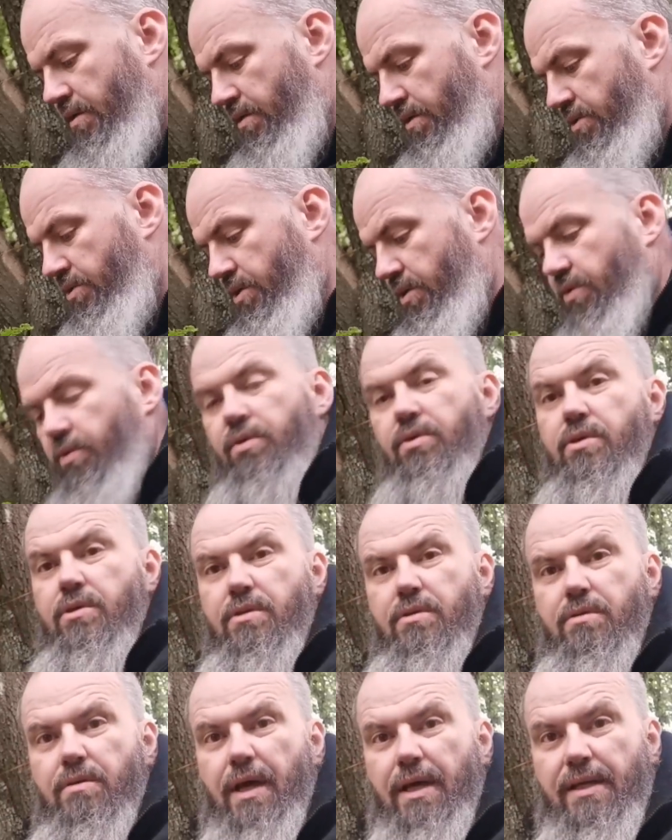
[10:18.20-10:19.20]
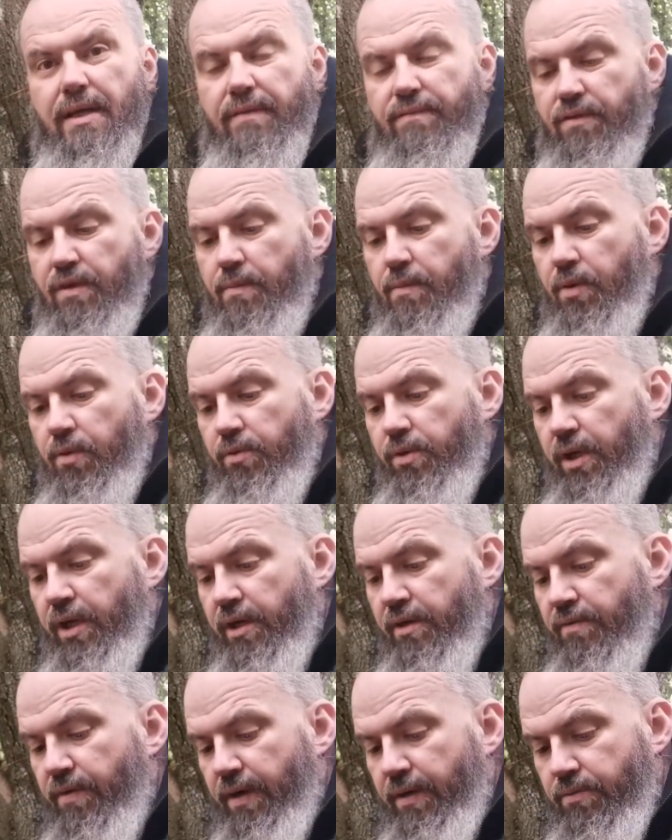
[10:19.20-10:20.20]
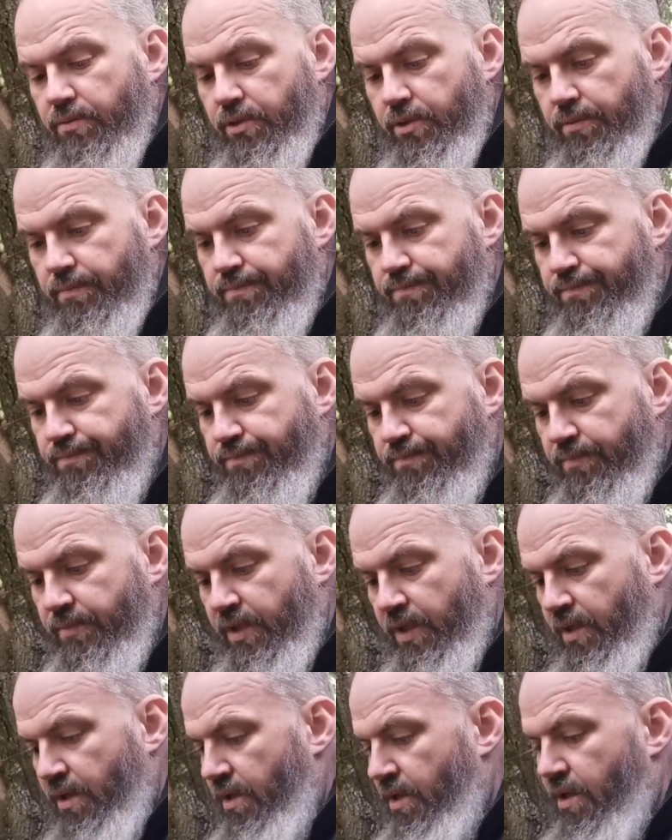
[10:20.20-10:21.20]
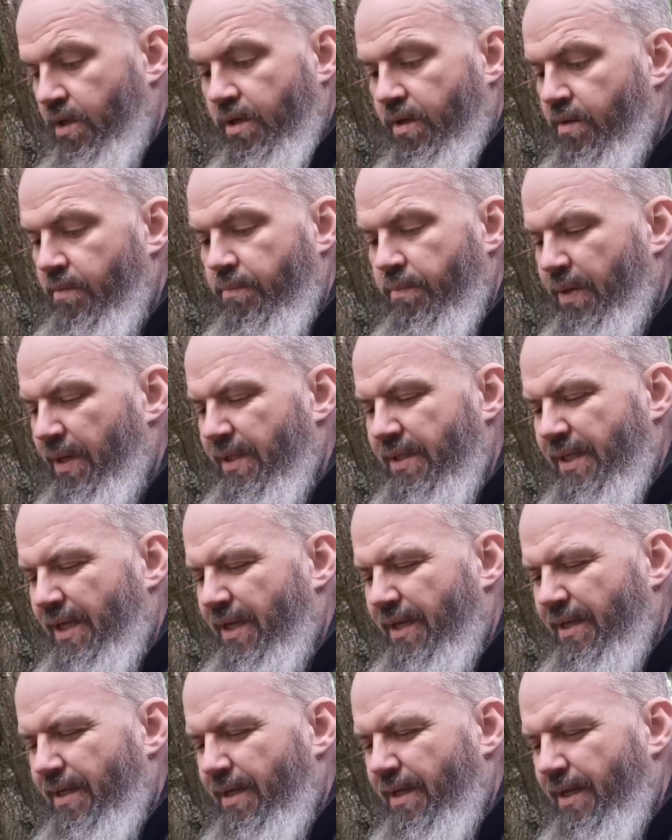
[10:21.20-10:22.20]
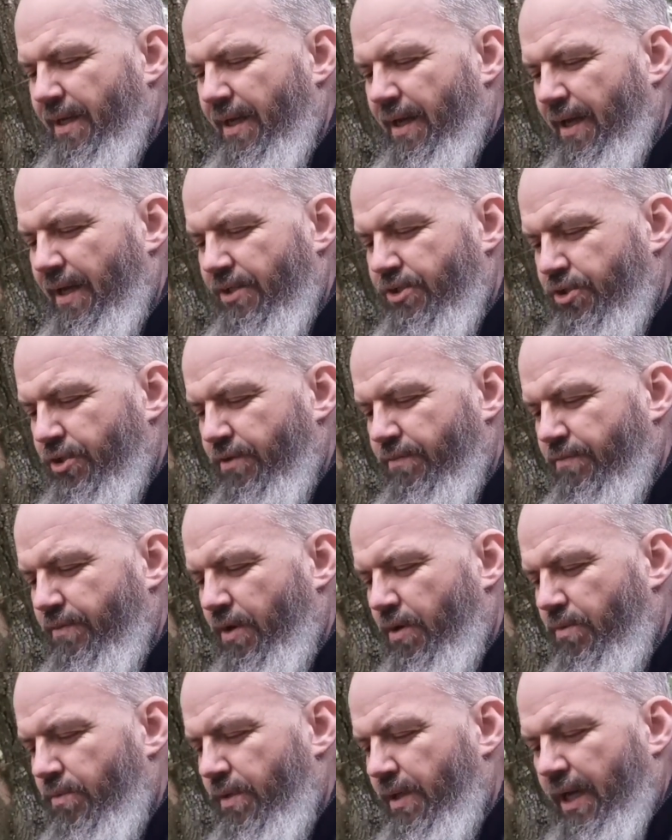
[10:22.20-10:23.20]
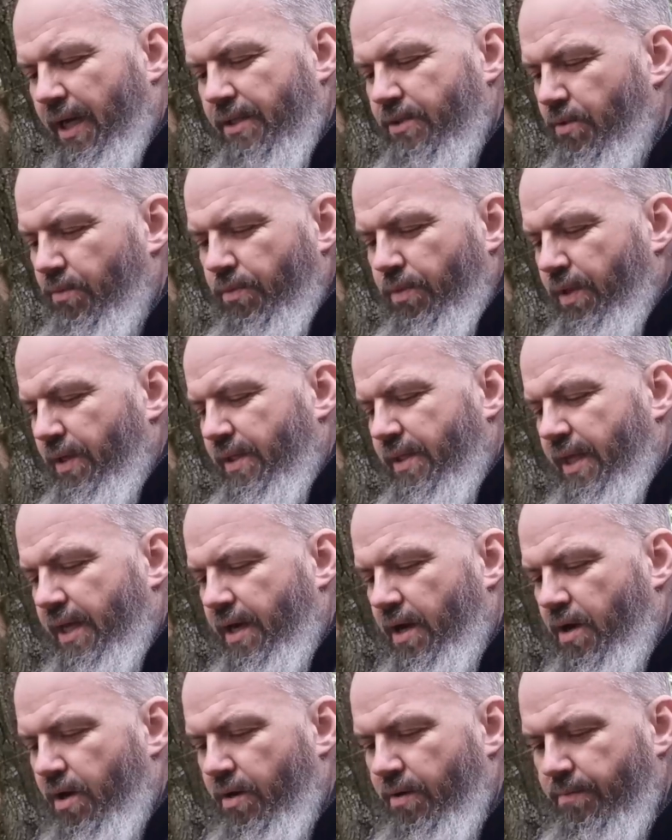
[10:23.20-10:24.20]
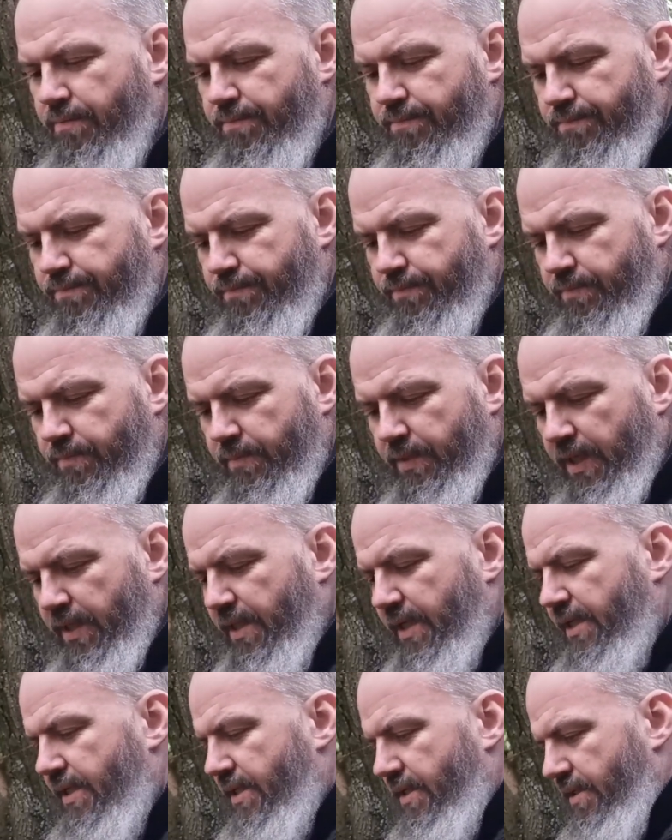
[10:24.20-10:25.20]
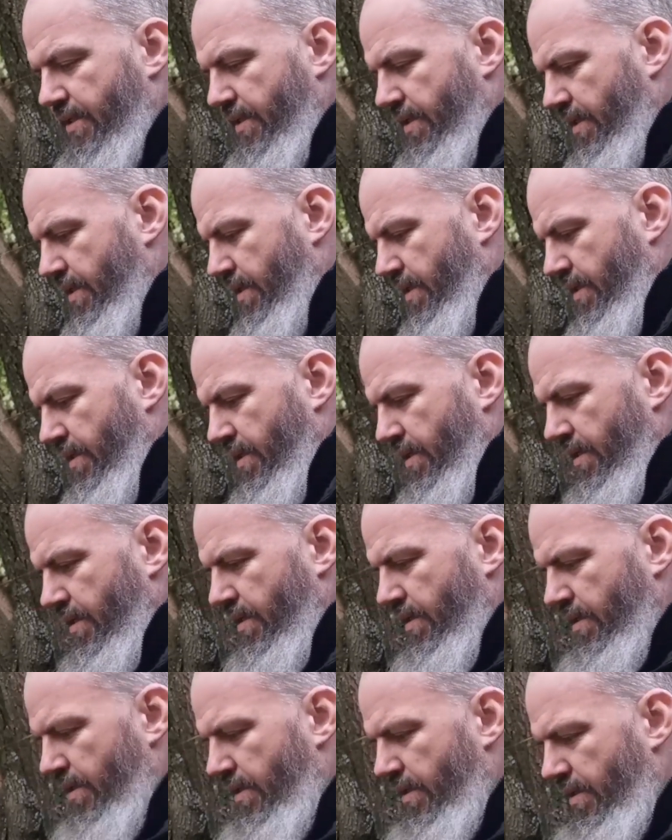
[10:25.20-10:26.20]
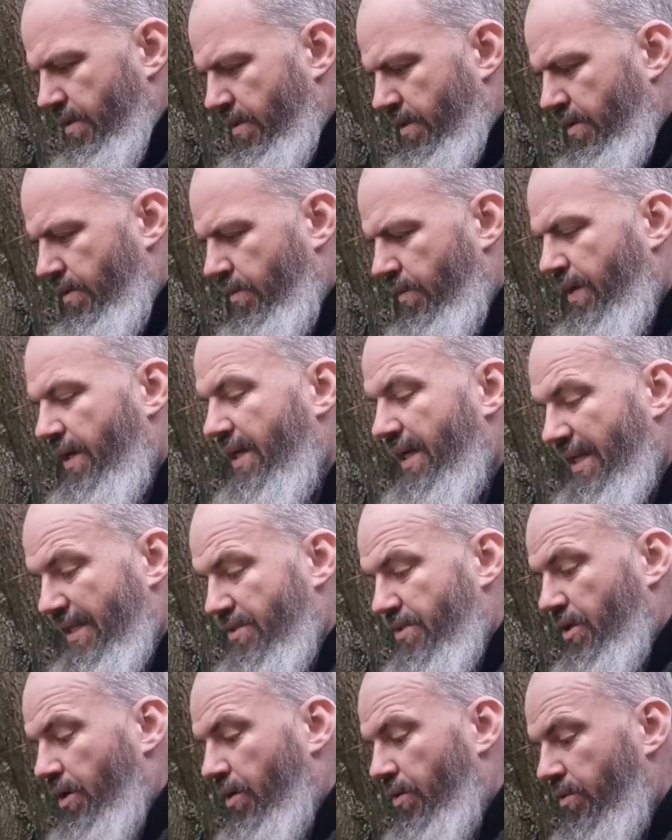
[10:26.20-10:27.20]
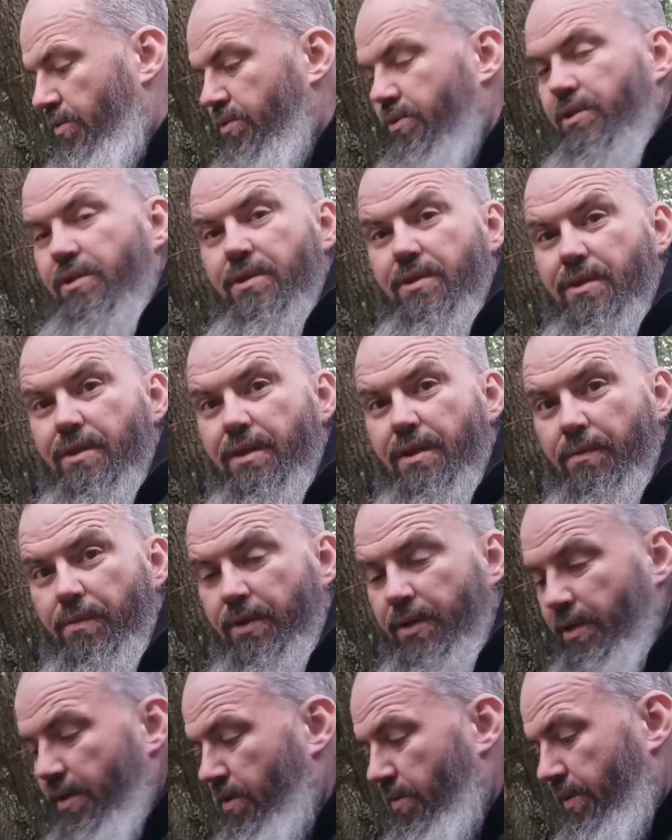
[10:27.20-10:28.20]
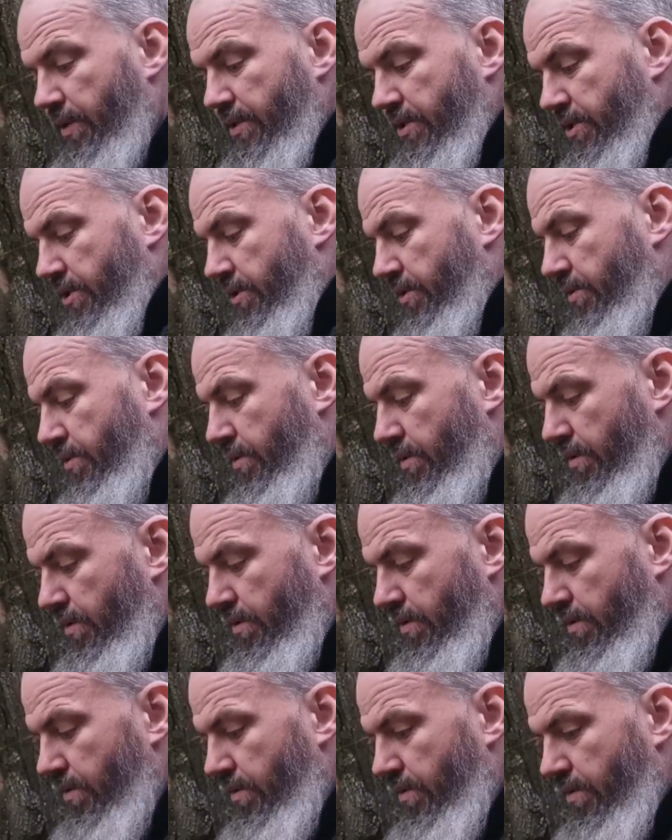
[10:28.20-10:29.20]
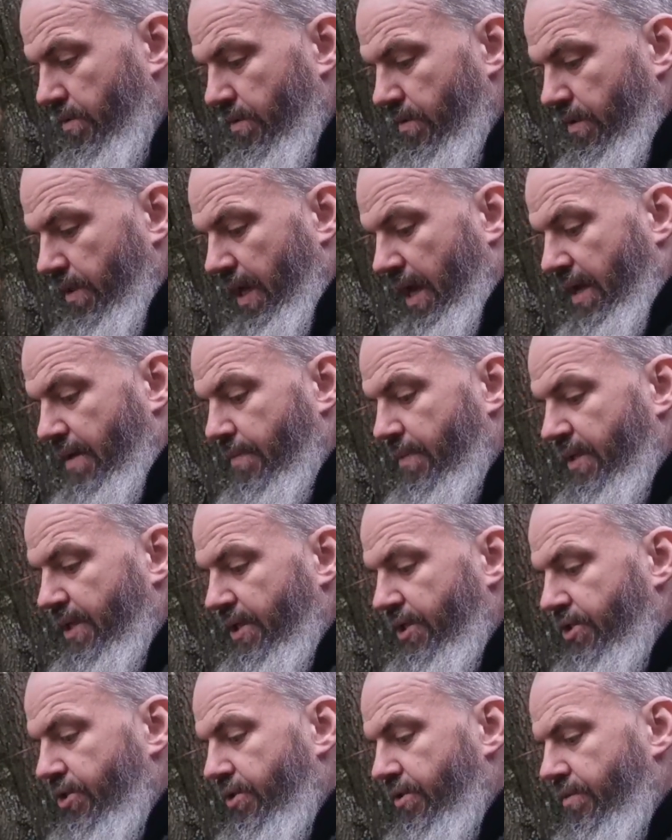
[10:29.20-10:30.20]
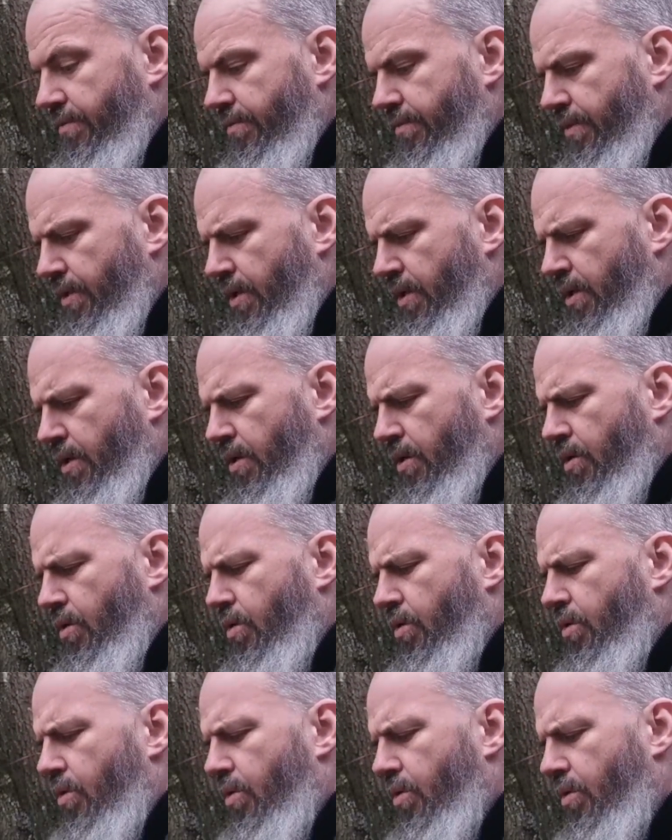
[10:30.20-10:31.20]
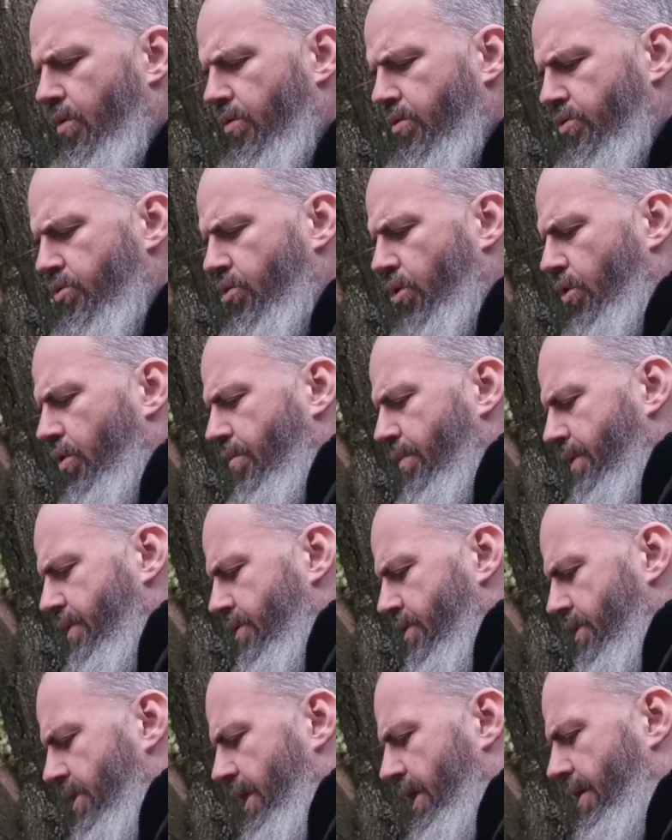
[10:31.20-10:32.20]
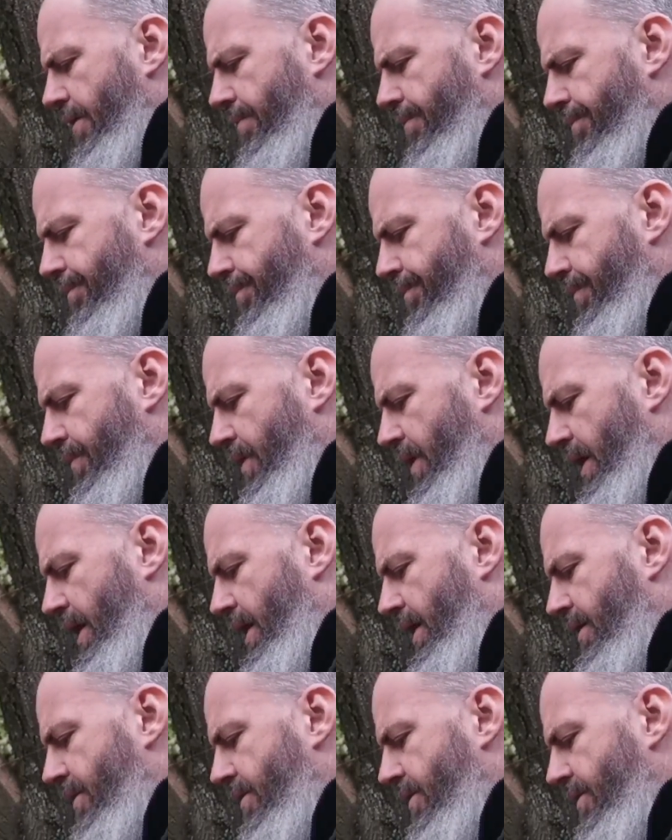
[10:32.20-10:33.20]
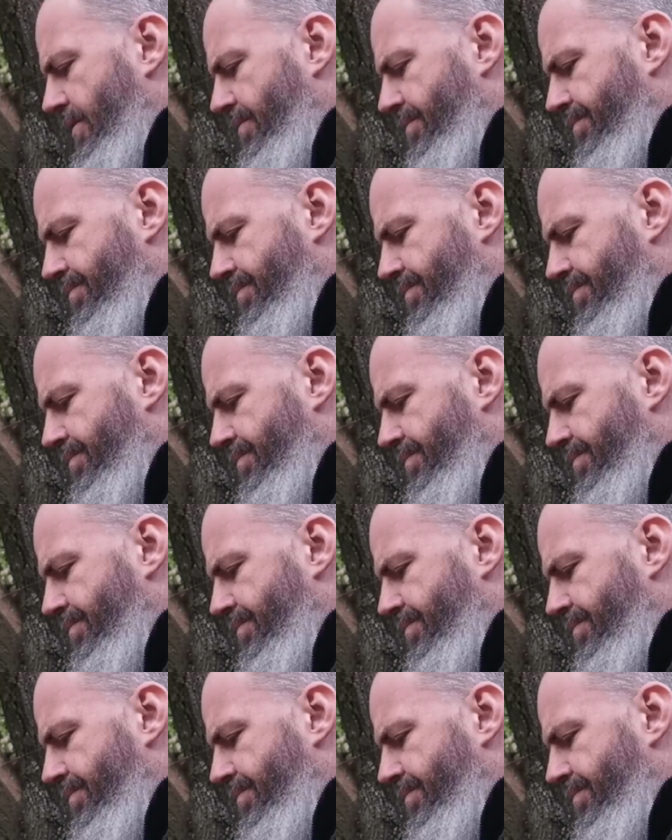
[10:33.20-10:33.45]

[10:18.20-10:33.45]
because I thought I'd have them all year round. But I should have known. I don't think they are. I think when it gets cold, they want to go into hibernation or dormancy, and